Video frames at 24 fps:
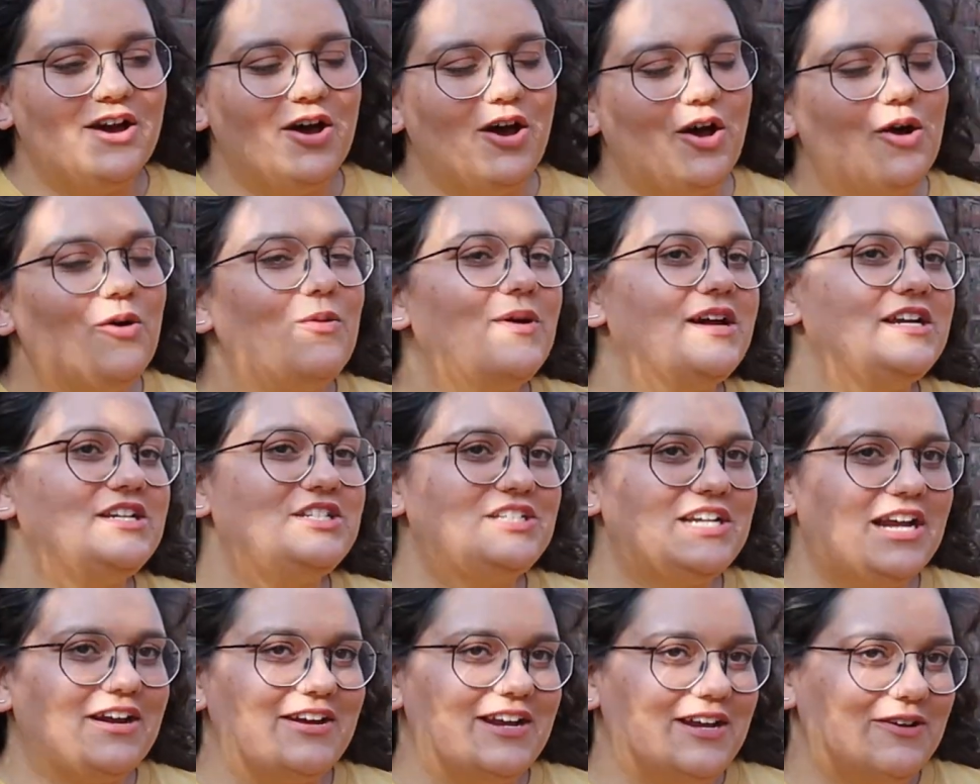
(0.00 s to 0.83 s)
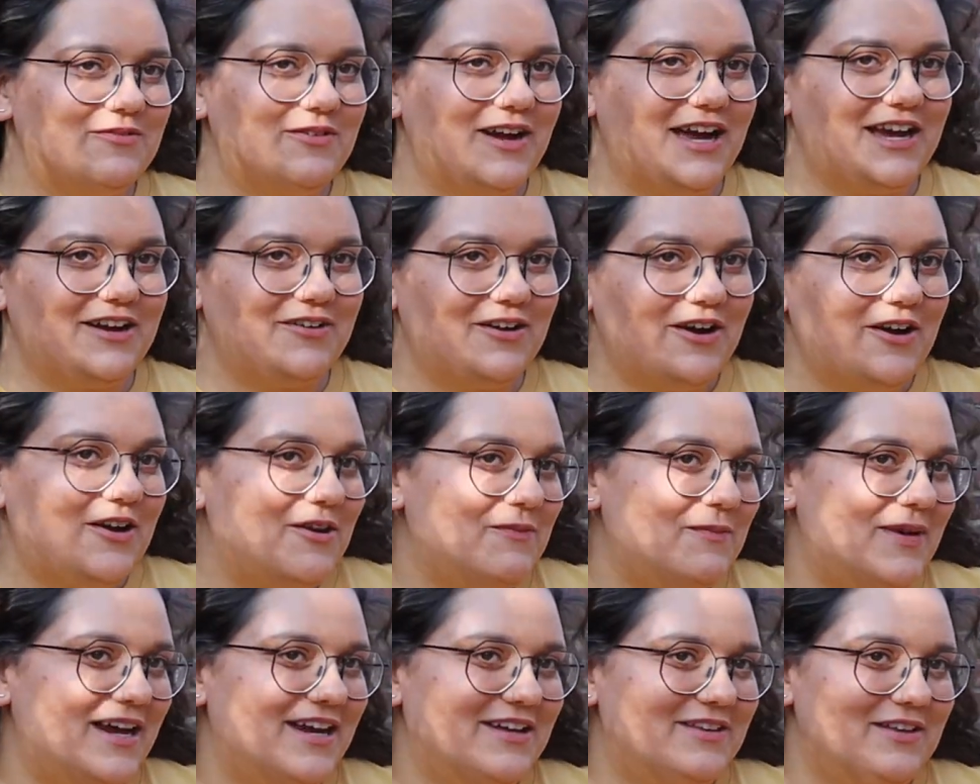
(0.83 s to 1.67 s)
always sharing what I grow
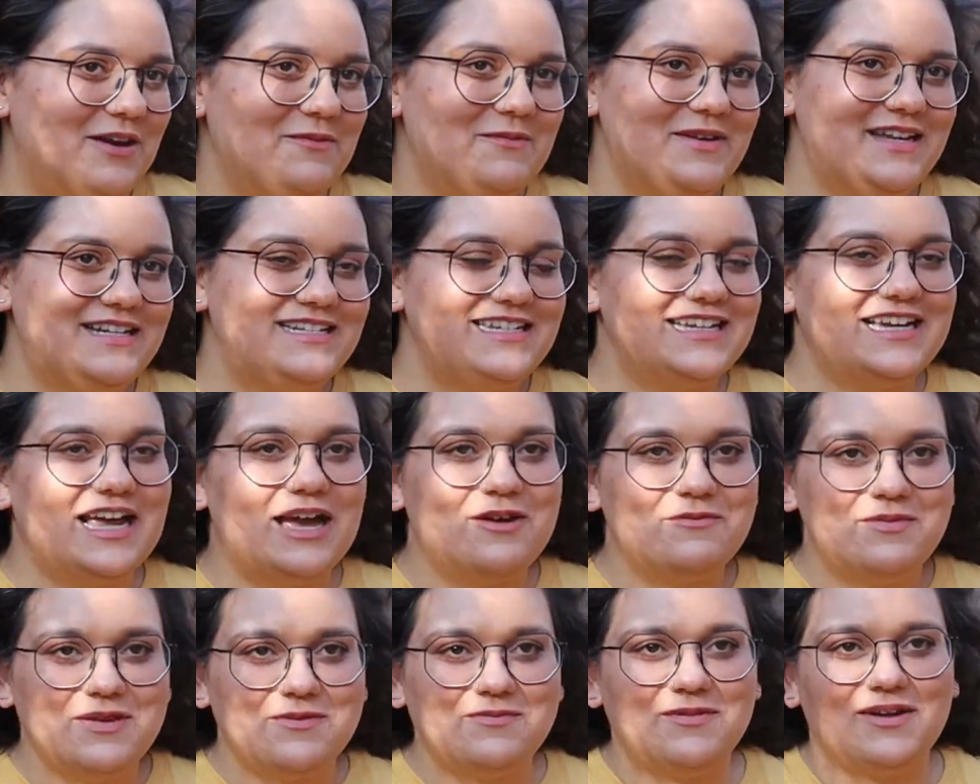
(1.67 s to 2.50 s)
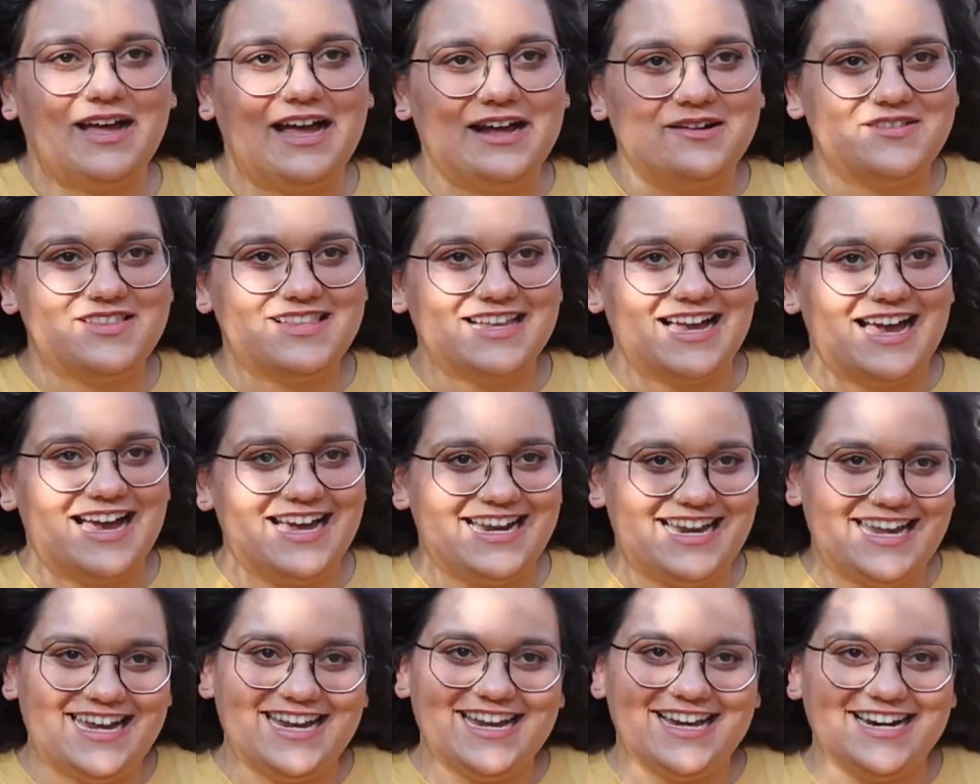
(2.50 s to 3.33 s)
at my allotment to get people
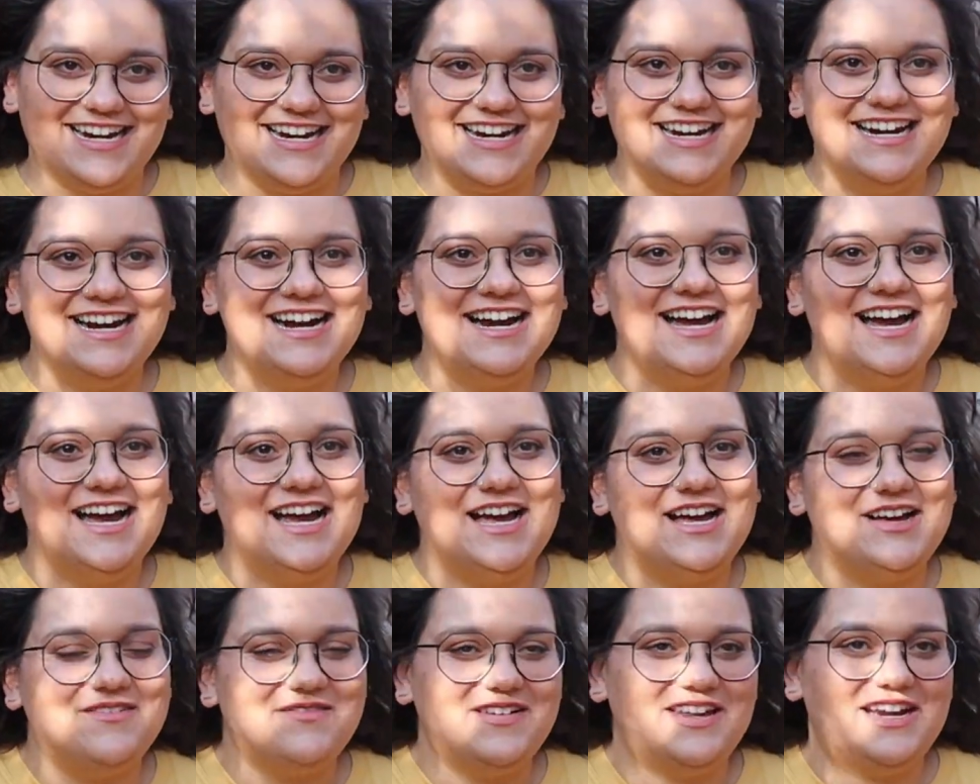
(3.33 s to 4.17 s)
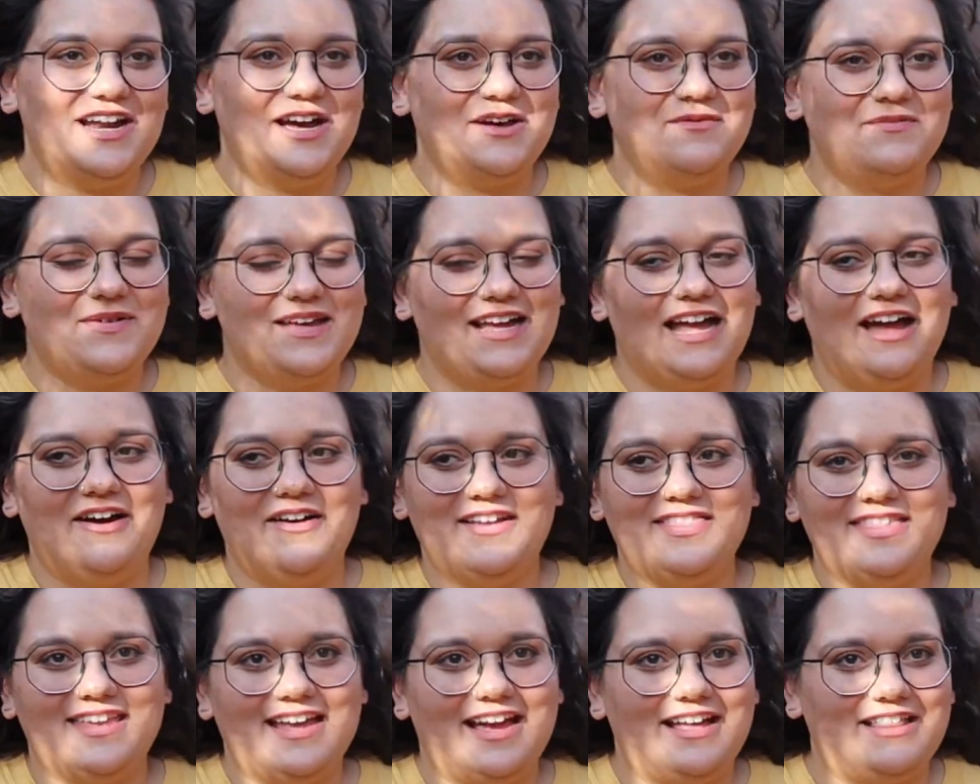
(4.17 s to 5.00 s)
outside here and helping
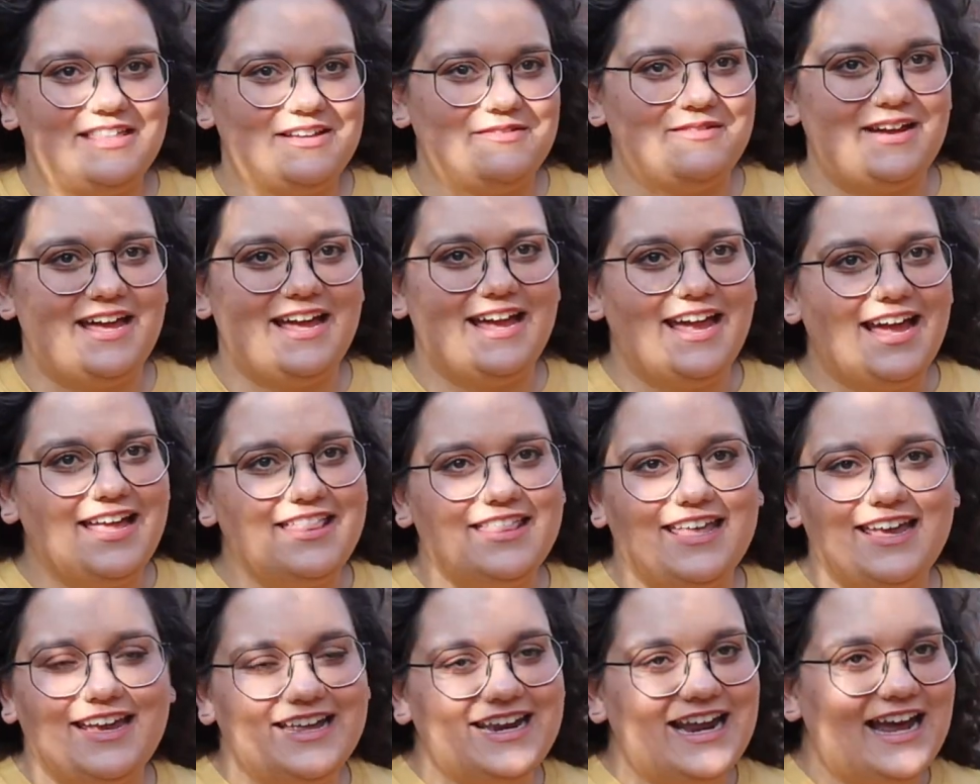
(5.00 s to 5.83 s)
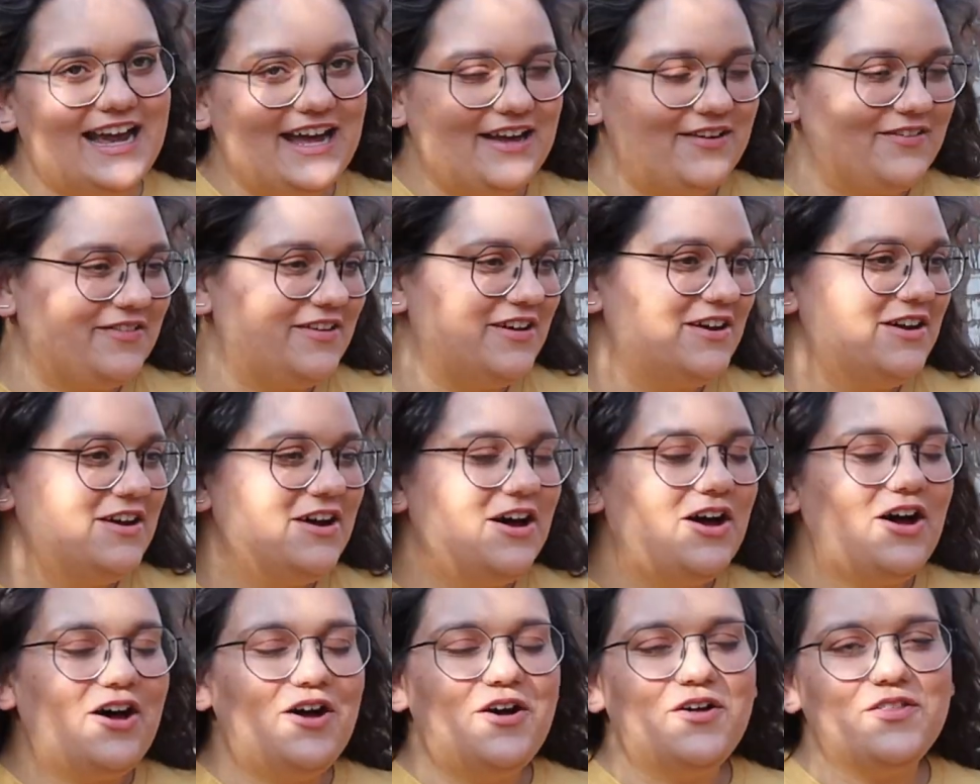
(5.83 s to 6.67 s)
out in the alleyway, and they can have
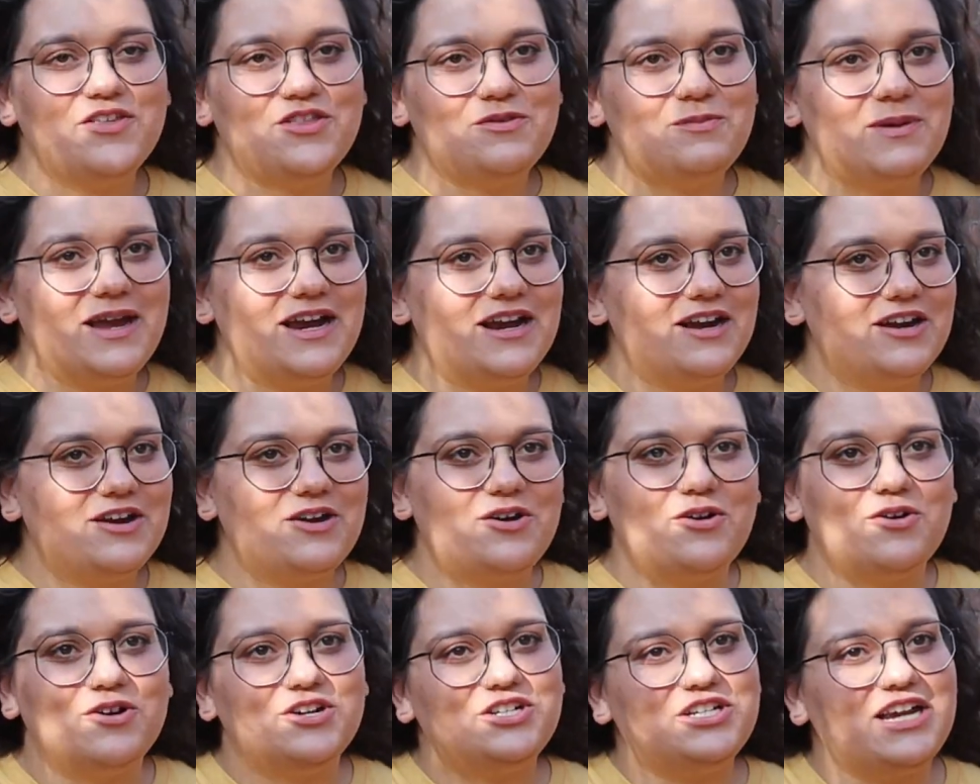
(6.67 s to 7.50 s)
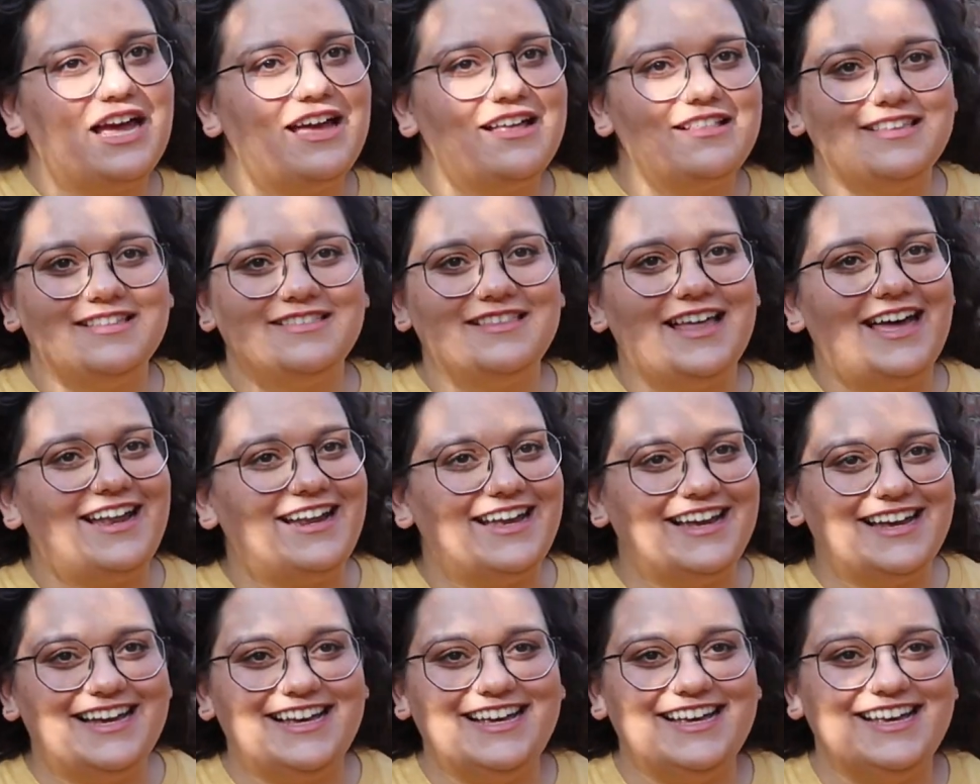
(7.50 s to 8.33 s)
all the spare courgettes and
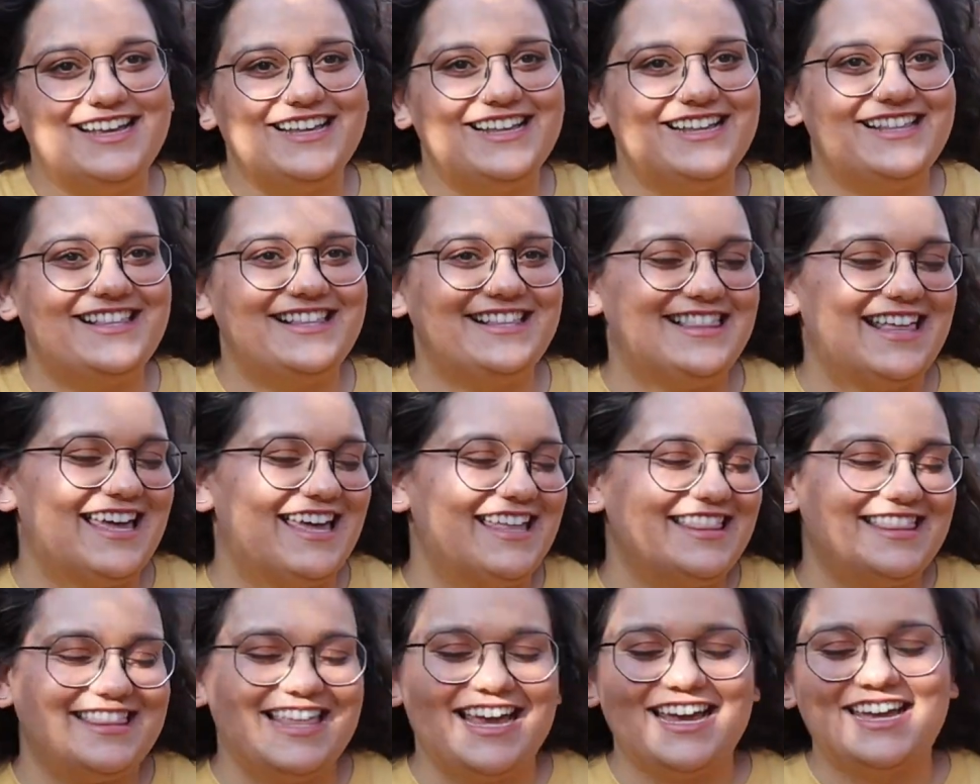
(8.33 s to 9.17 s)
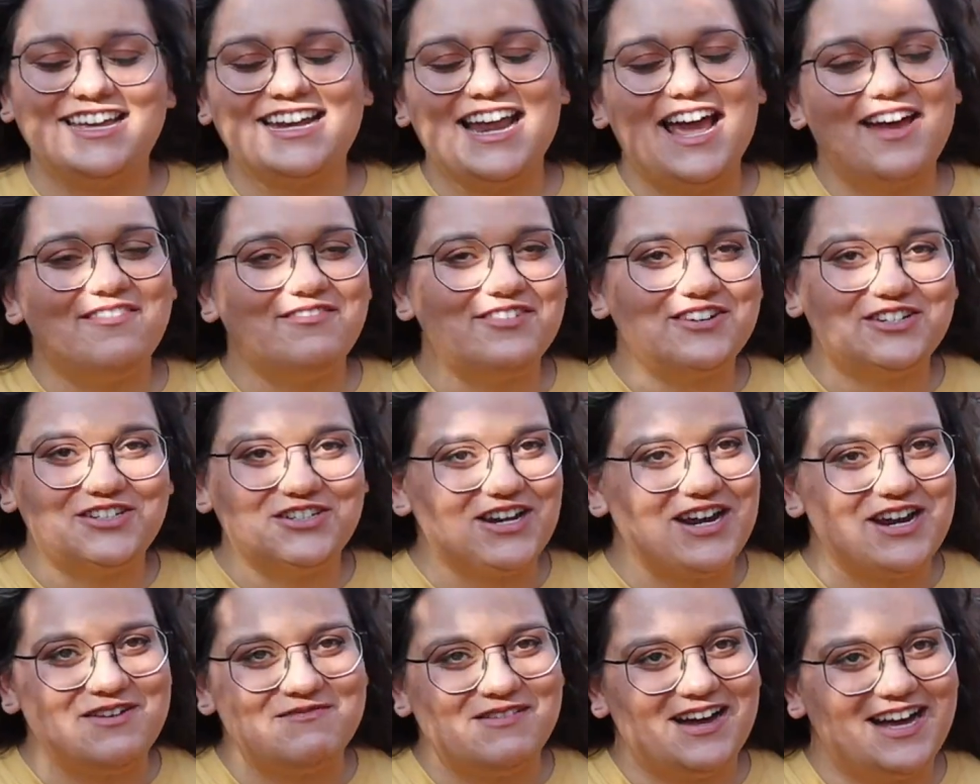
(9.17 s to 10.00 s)
lettuce that they could ever
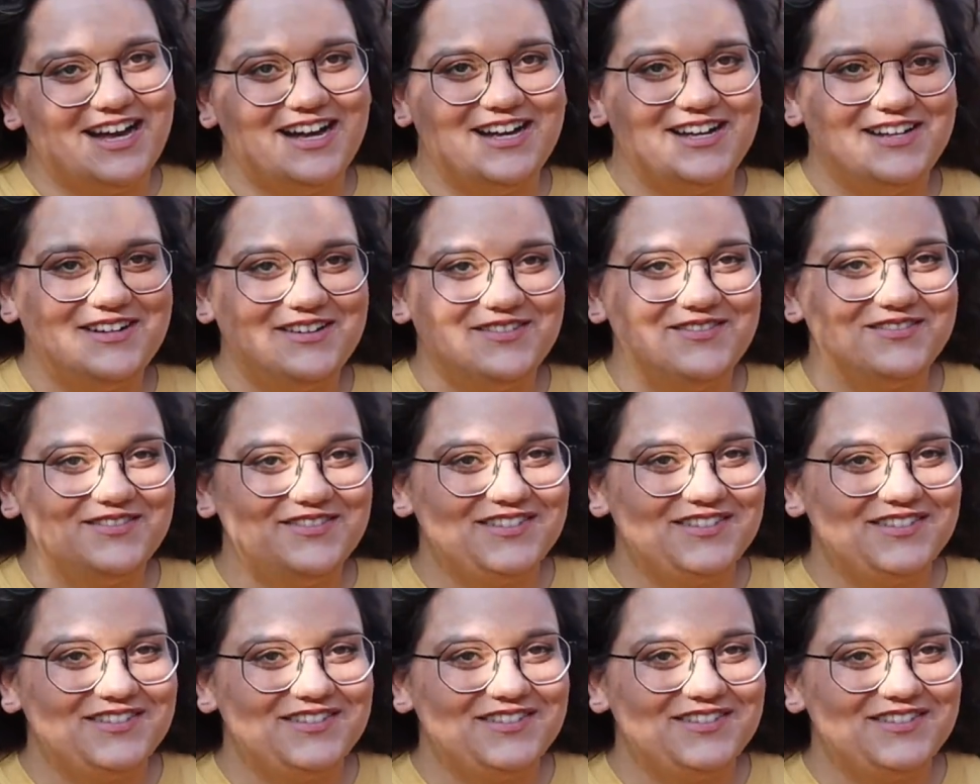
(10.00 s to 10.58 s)
dream of.